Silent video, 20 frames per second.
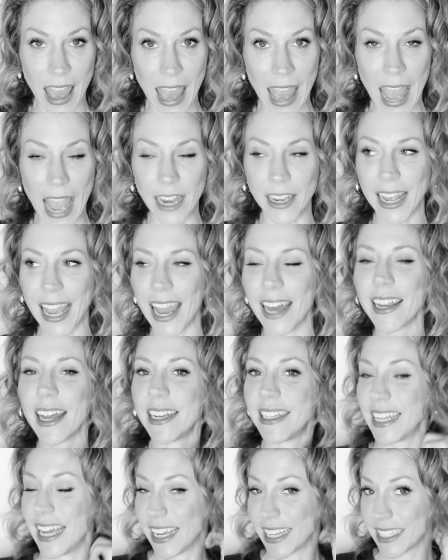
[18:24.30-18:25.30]
And can I
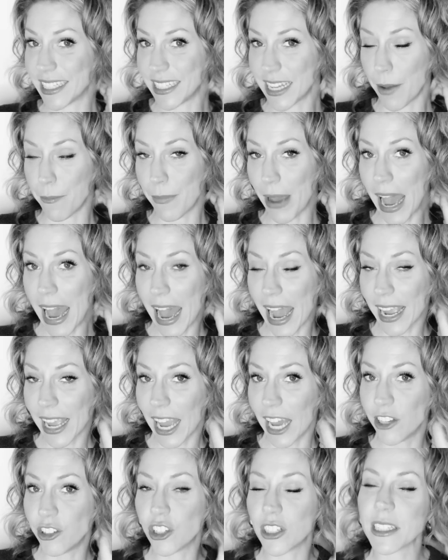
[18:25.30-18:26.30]
take a step back
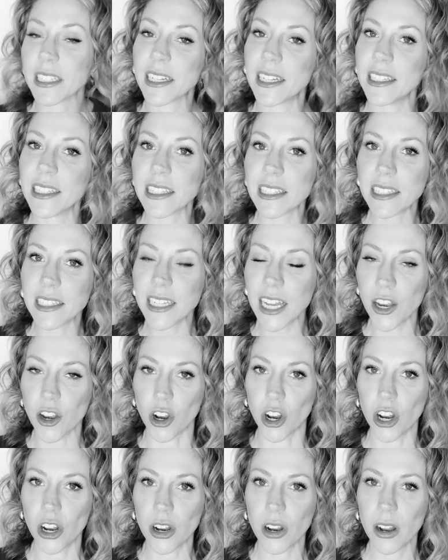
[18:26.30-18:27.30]
and just
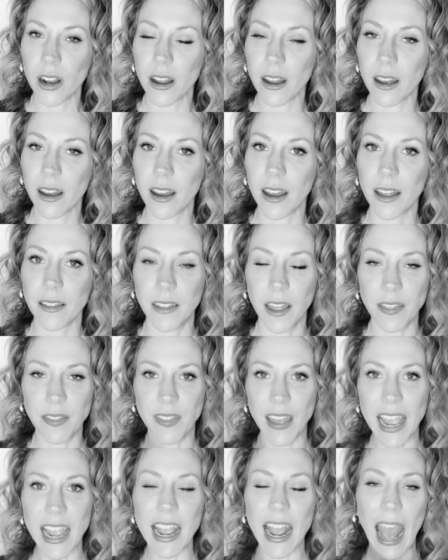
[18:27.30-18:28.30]
consider that
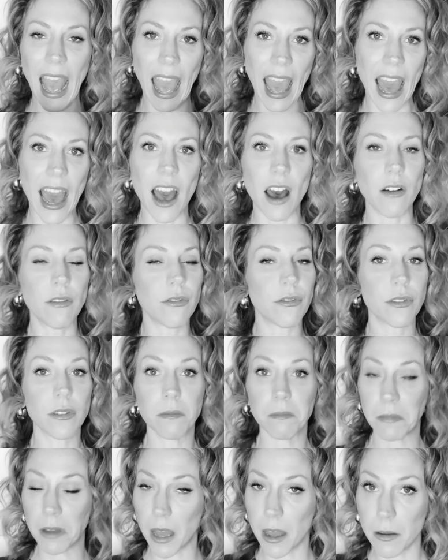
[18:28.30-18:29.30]
they have
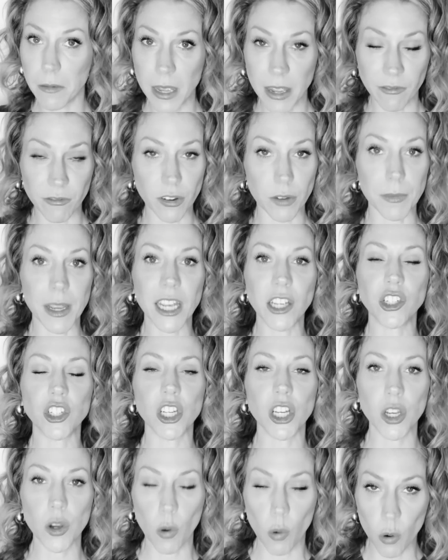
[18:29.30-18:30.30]

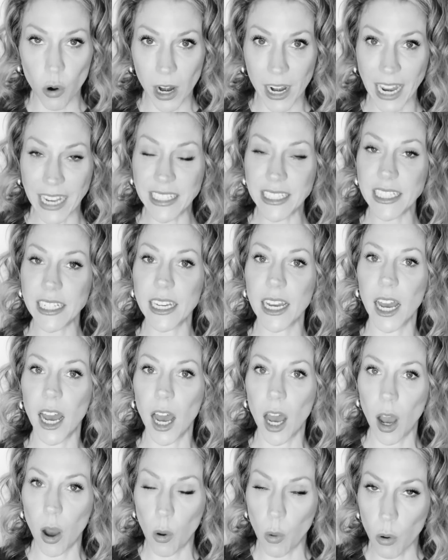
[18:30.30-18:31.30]
information or an
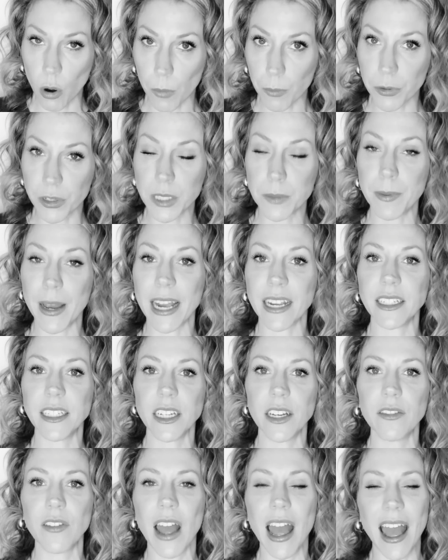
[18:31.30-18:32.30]
idea or a
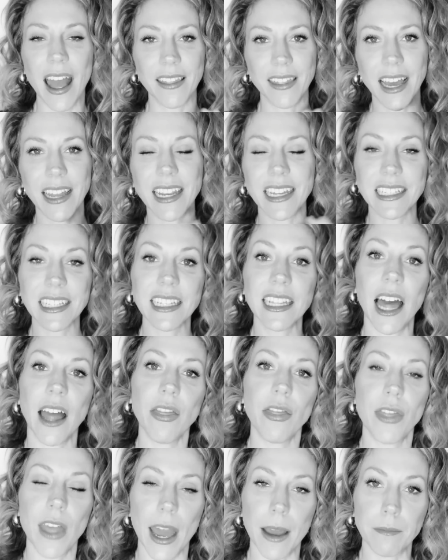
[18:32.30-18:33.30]
perspective that has
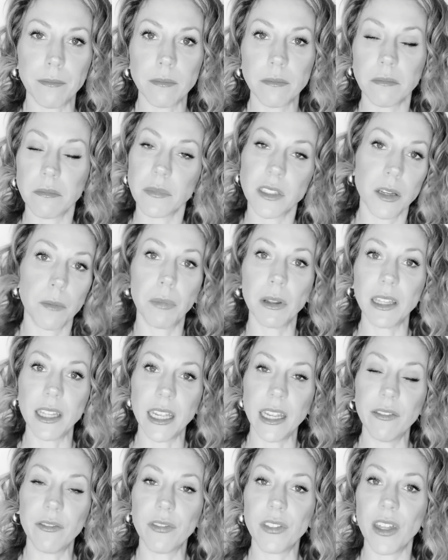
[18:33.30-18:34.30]
led them to
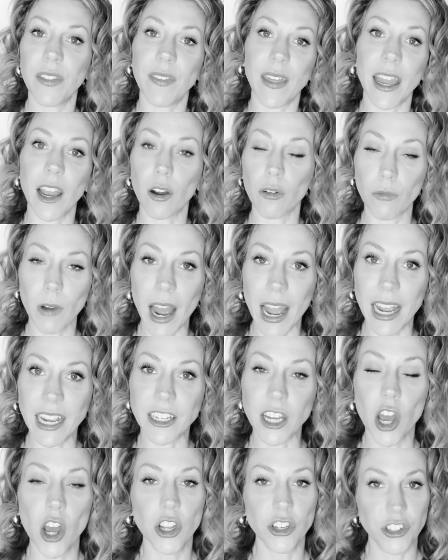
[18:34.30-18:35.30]
believe that they are
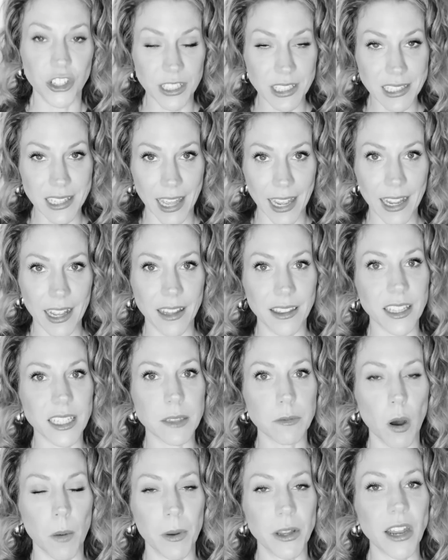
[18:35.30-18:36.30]
right, just like in
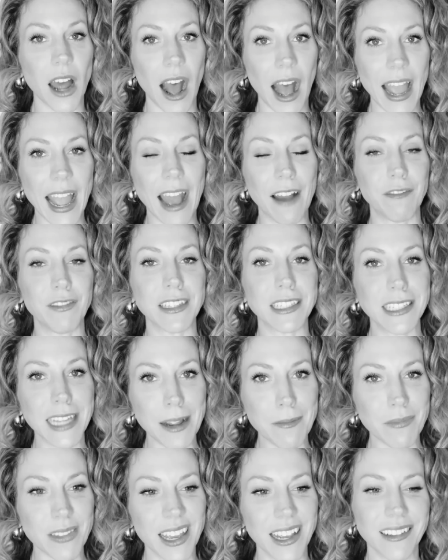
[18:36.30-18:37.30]
this moment, I have the
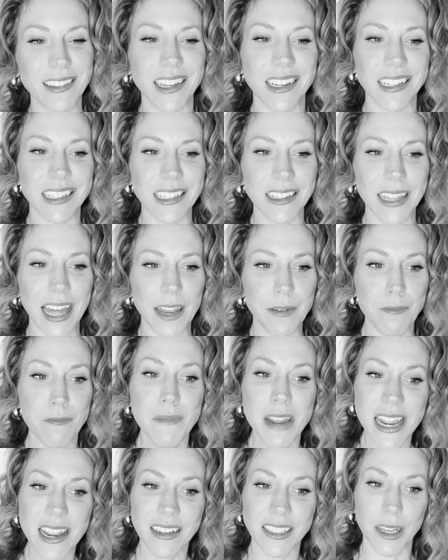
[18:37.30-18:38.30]
same thing that has led
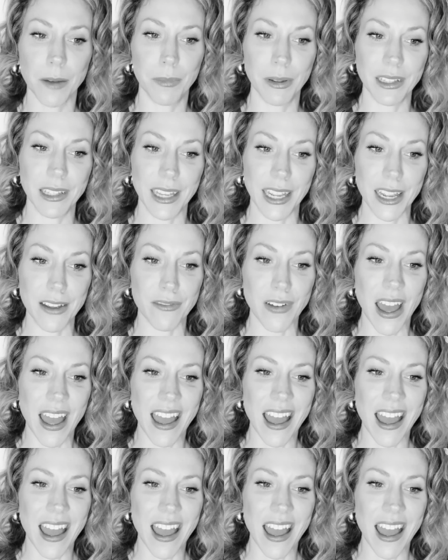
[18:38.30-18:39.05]
me to believe